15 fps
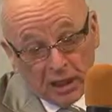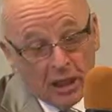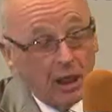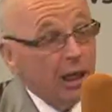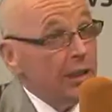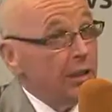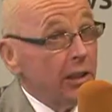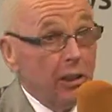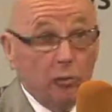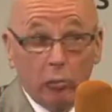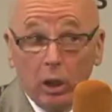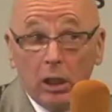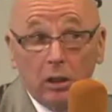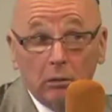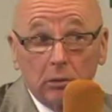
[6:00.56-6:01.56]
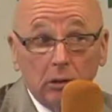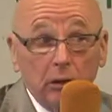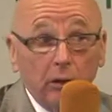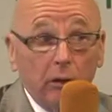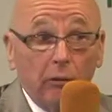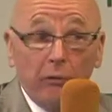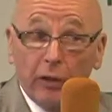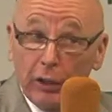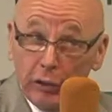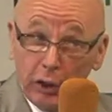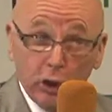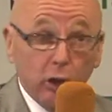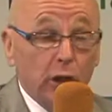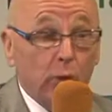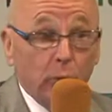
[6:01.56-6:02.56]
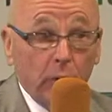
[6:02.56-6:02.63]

I said, well, you're very good at